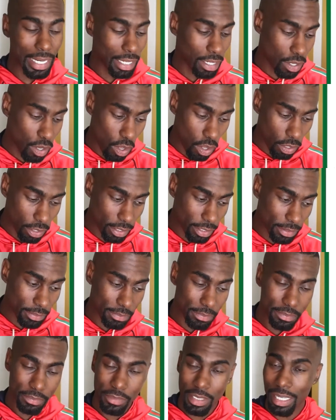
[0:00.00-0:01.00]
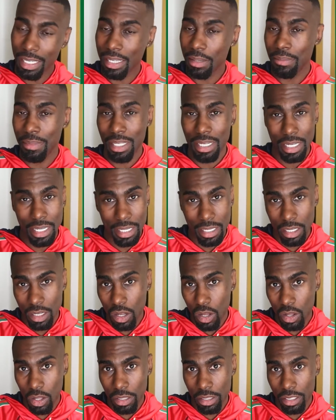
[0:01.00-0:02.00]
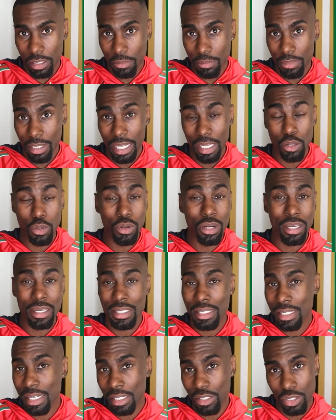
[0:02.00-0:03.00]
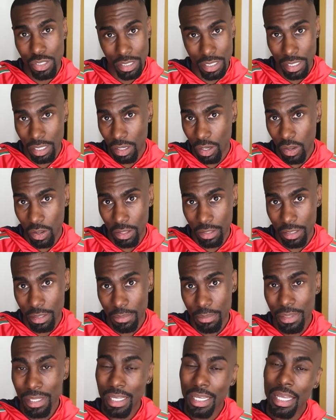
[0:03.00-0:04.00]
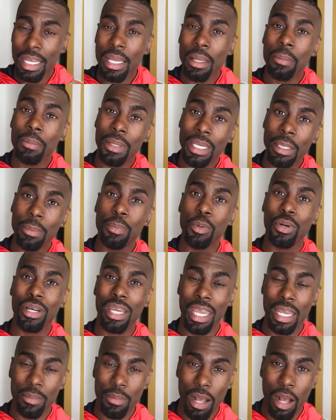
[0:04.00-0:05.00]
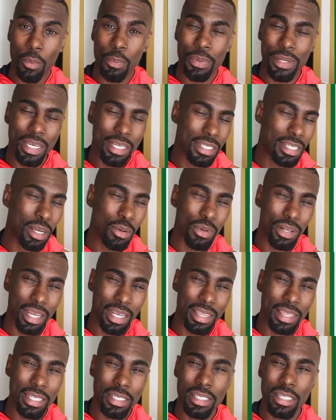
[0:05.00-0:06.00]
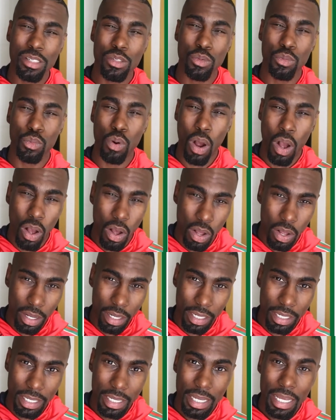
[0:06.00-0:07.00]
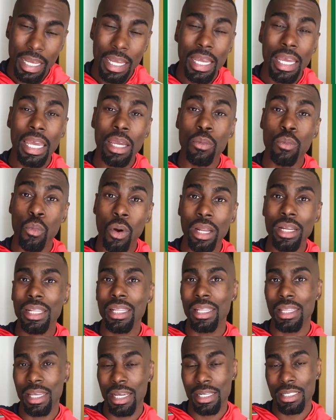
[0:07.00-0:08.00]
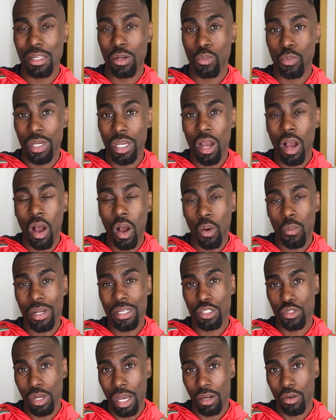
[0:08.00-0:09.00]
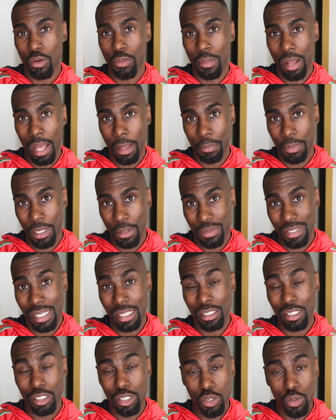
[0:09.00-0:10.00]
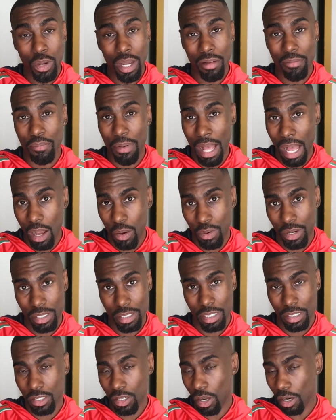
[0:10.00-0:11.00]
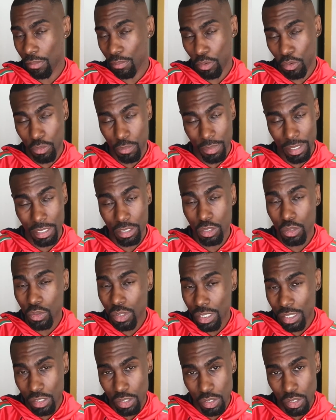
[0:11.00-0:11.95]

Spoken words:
I didn't call them, a committee didn't call them, an organization didn't call them. People came out because they were like, this is wrong. And one of the things that we always try to remind people is that you have power to start a movement.